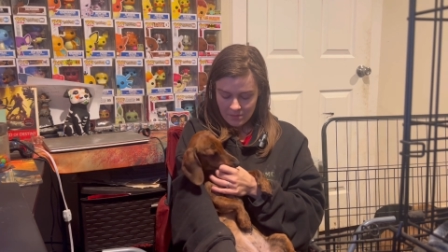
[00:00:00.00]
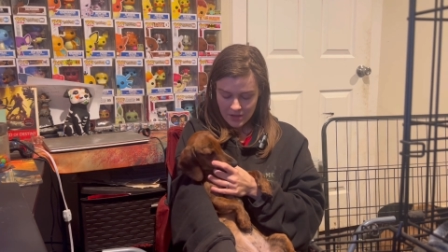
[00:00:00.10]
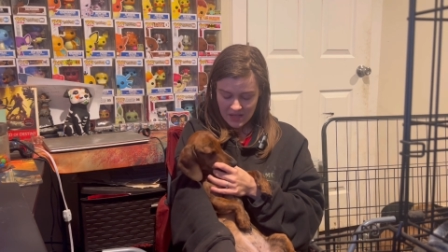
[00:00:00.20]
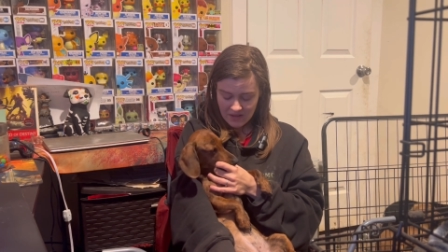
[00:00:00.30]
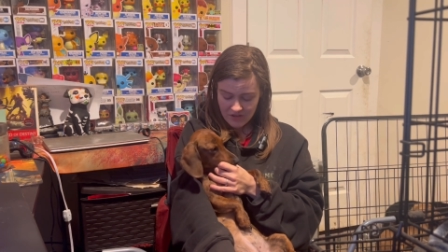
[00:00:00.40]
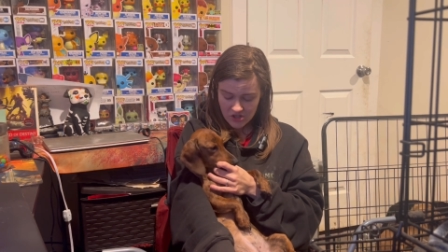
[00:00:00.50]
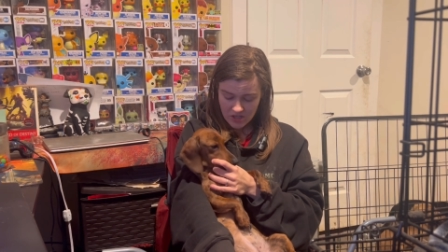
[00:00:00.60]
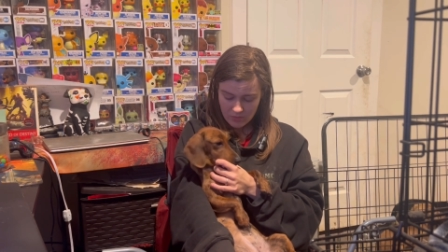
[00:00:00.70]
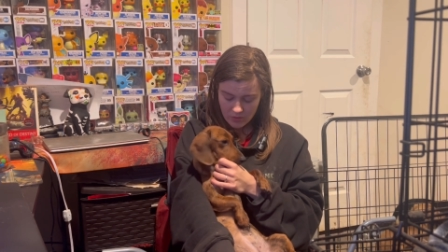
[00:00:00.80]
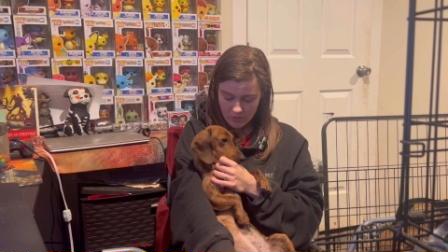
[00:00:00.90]
But
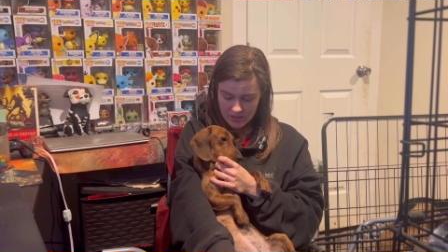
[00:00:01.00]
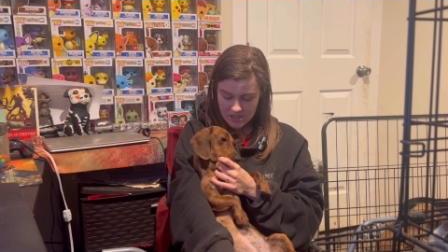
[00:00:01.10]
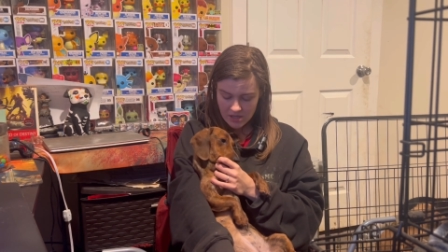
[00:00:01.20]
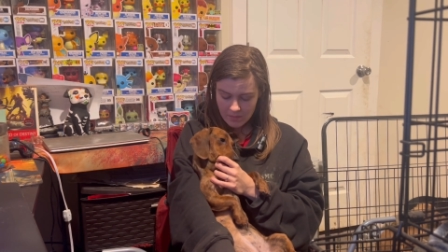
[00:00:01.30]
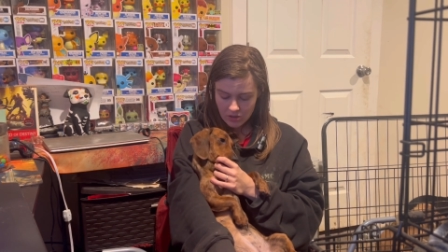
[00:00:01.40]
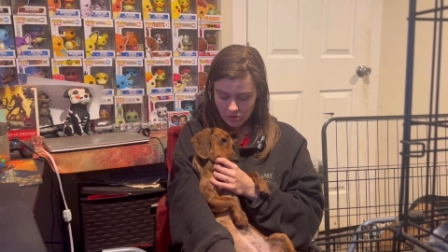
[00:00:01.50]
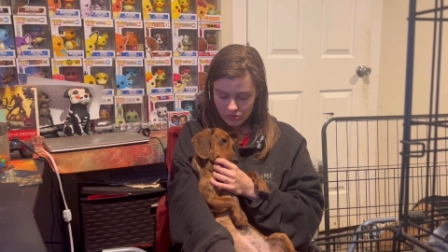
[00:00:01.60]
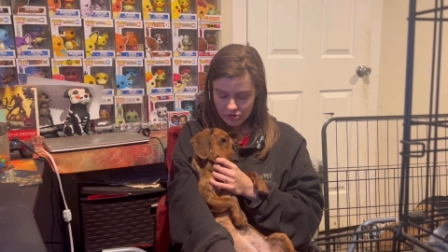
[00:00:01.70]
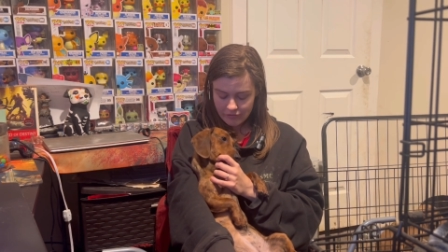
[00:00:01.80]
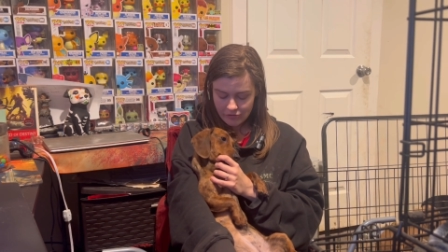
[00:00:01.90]
officially, Roo is stomach
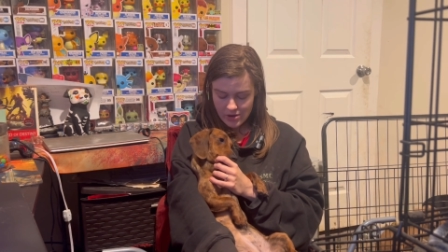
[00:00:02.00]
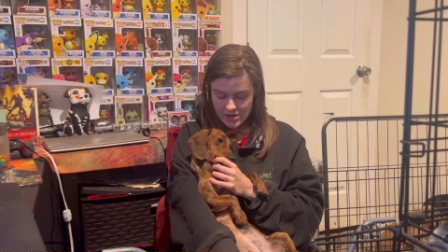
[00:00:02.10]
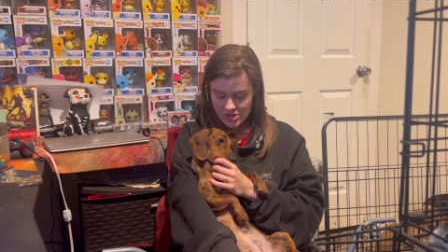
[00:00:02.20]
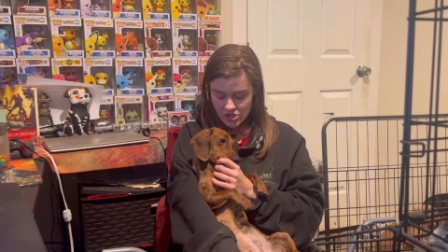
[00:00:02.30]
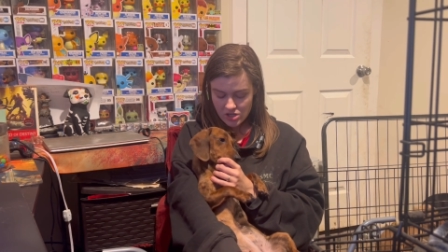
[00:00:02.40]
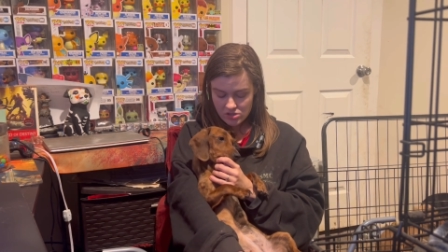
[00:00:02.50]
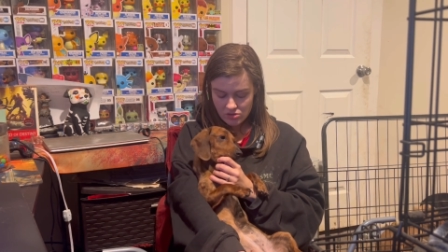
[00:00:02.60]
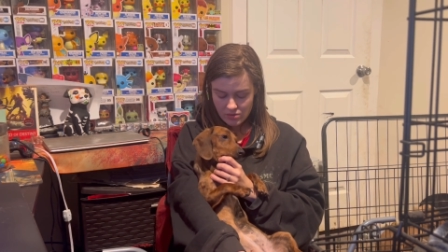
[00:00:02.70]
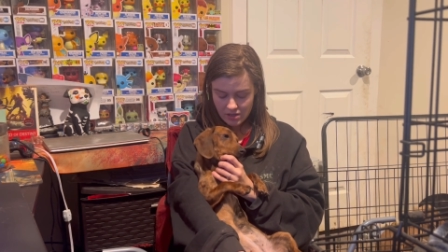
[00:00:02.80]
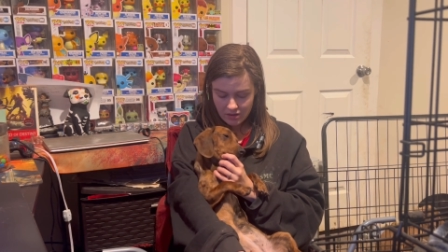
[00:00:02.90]
ulcer free. She is
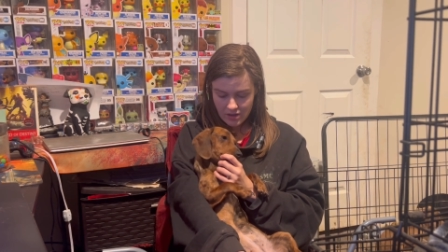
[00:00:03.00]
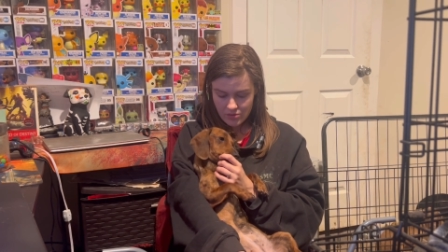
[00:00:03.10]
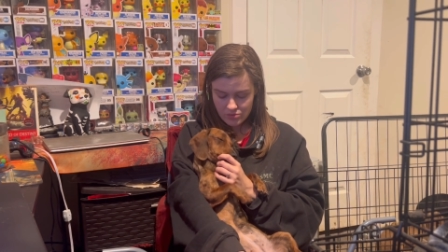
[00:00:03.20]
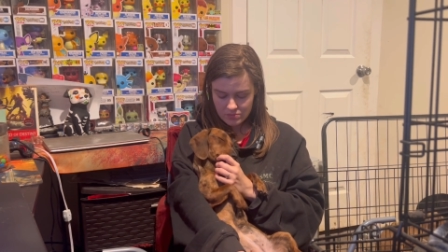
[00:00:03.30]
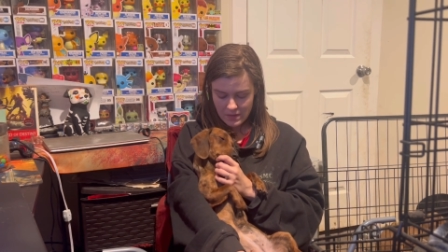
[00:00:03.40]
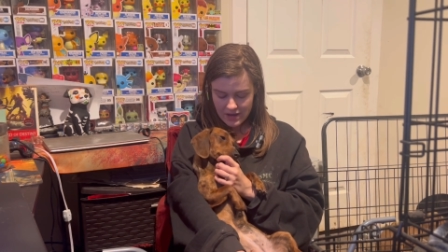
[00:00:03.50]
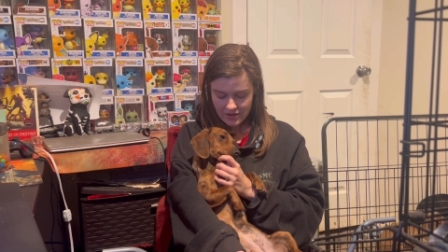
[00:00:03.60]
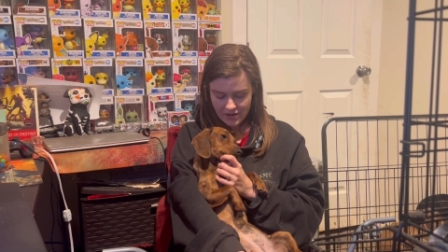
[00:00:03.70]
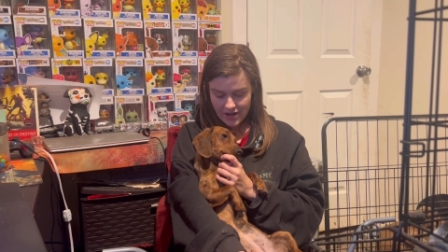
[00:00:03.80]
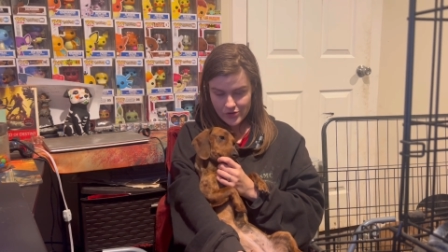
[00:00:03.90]
doing loads
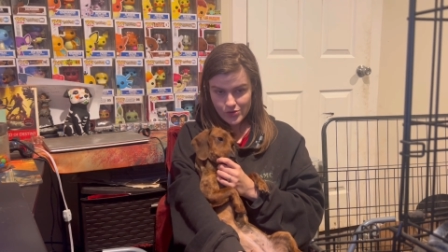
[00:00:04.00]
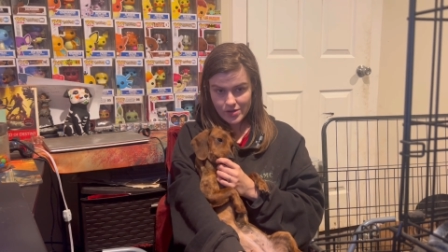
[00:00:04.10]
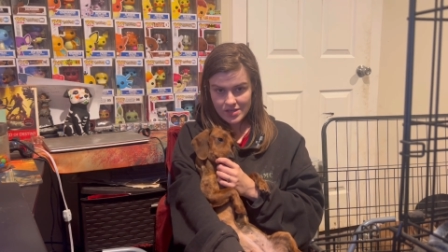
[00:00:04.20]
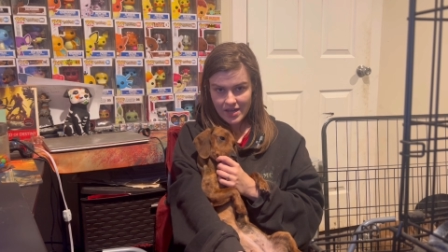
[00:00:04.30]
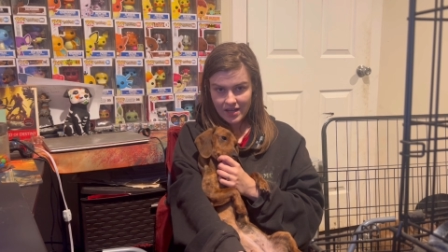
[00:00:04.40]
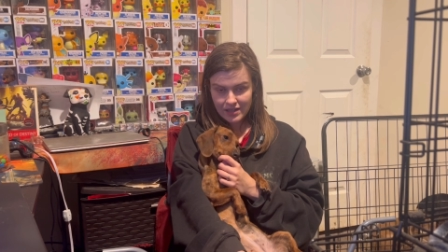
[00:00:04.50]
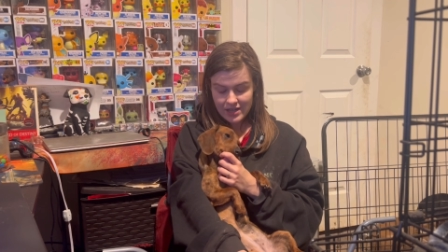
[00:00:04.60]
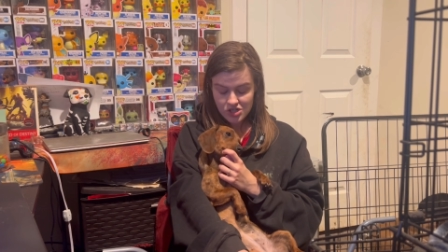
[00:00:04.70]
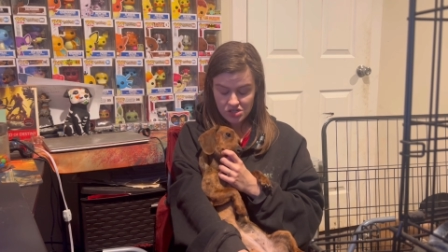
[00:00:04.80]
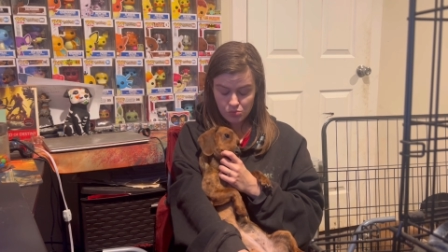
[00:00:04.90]
better, as you can tell,
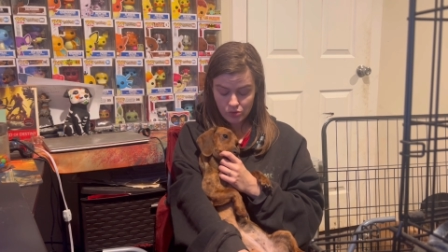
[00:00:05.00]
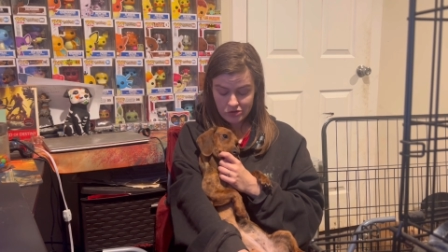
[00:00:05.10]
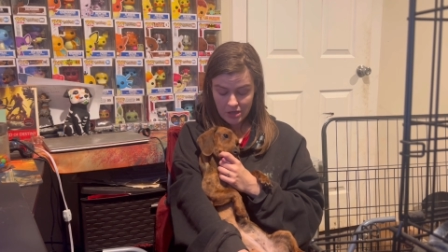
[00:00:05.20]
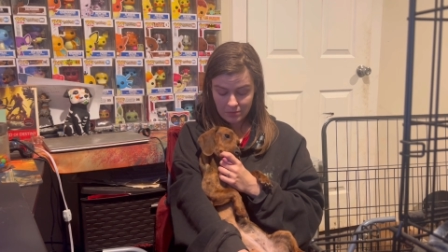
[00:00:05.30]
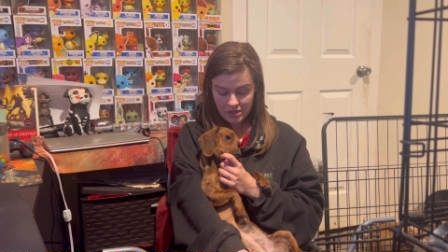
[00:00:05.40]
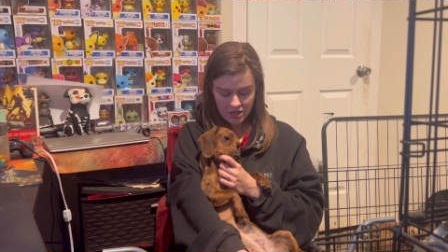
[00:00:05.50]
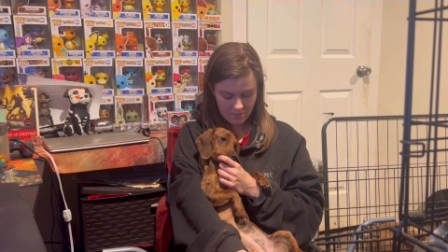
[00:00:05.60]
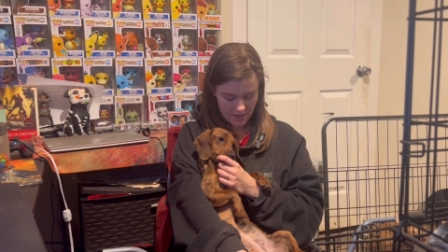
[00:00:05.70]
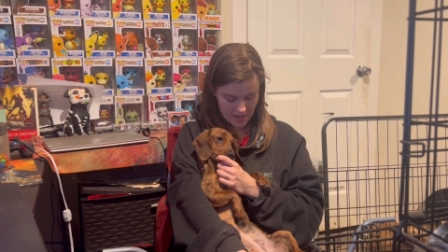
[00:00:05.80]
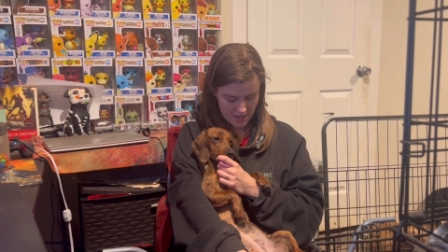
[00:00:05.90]
as she won't stop licking
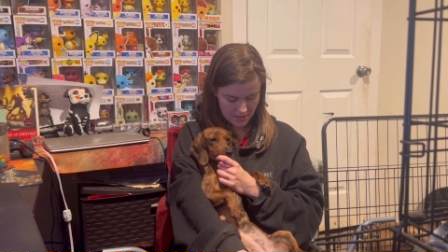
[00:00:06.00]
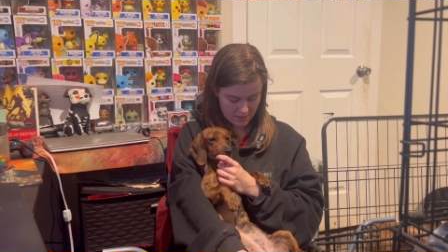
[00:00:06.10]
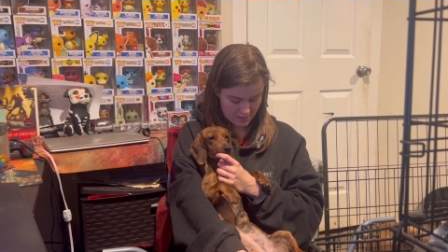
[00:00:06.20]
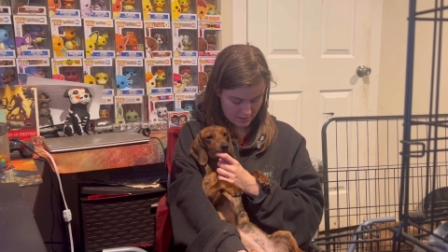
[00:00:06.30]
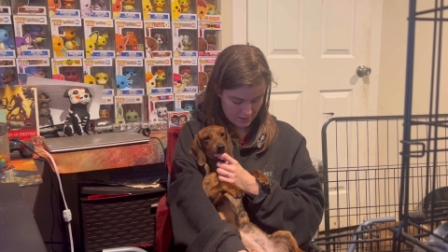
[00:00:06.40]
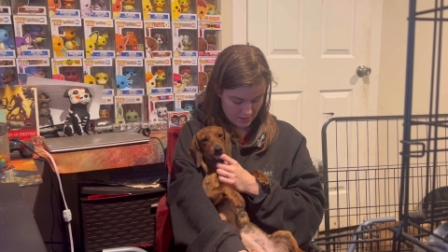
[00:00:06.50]
my hand.